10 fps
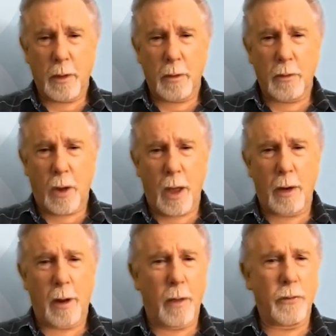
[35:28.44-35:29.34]
diet
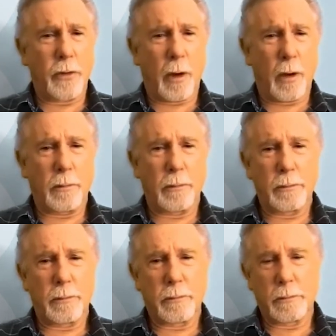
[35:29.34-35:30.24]
and lifestyle,
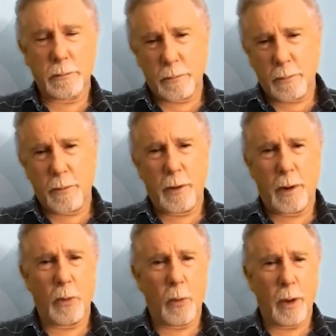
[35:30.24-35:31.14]

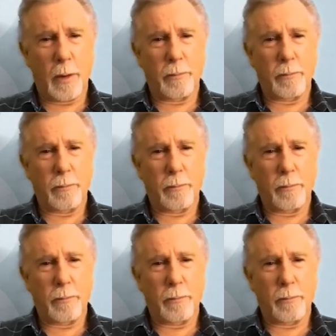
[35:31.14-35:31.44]
number one.